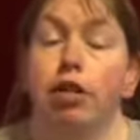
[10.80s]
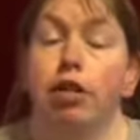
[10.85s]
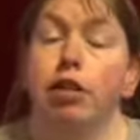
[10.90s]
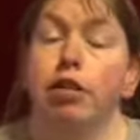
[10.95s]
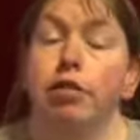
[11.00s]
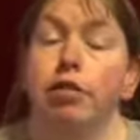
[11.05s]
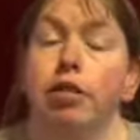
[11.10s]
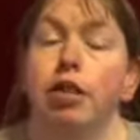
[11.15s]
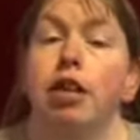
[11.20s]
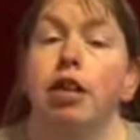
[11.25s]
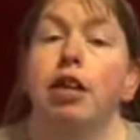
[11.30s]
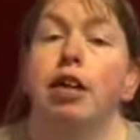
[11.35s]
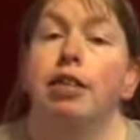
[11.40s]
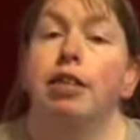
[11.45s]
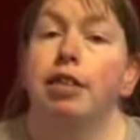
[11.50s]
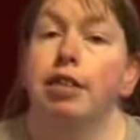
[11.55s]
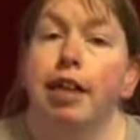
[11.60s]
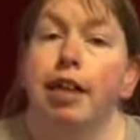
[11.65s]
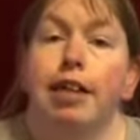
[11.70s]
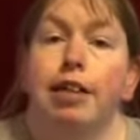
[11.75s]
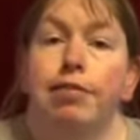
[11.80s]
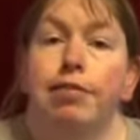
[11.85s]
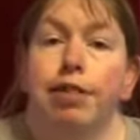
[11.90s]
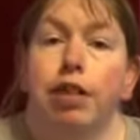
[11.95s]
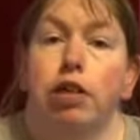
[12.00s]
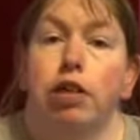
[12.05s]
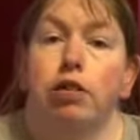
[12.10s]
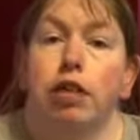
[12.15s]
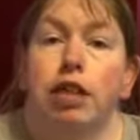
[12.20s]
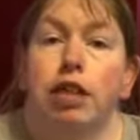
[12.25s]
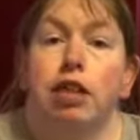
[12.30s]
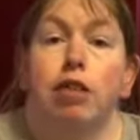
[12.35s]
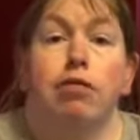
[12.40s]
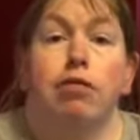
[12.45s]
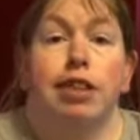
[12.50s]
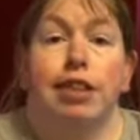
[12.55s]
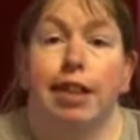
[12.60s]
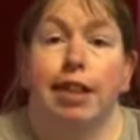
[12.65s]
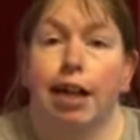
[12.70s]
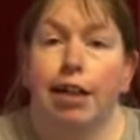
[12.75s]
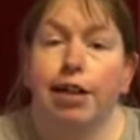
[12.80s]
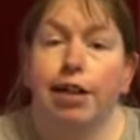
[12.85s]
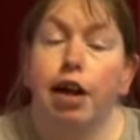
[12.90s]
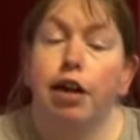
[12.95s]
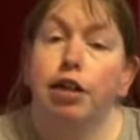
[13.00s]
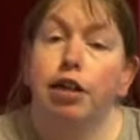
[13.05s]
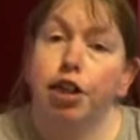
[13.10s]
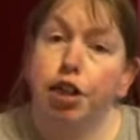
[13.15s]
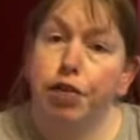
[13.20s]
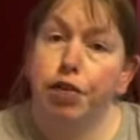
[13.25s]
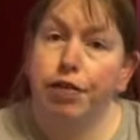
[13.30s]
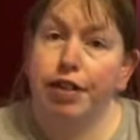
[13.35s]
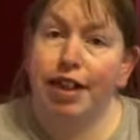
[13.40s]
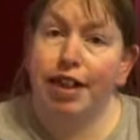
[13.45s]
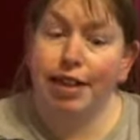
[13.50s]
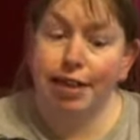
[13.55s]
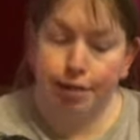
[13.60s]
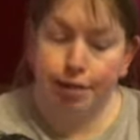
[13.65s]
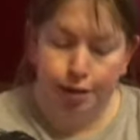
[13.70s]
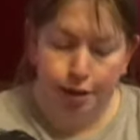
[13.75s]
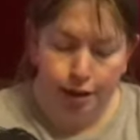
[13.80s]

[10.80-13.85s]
Loot. Today's video is a reseller Q&A.